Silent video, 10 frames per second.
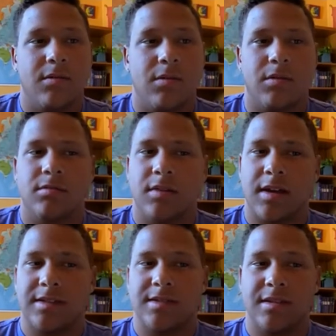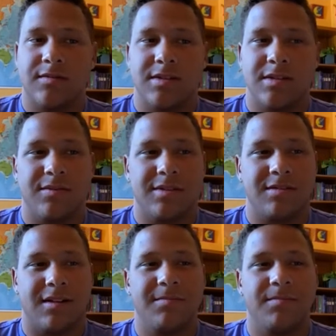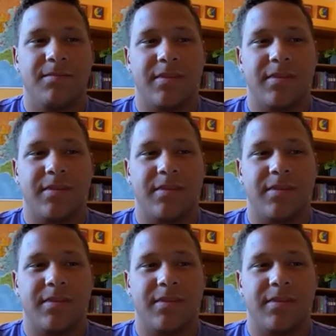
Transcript: or I guess it's if it's not,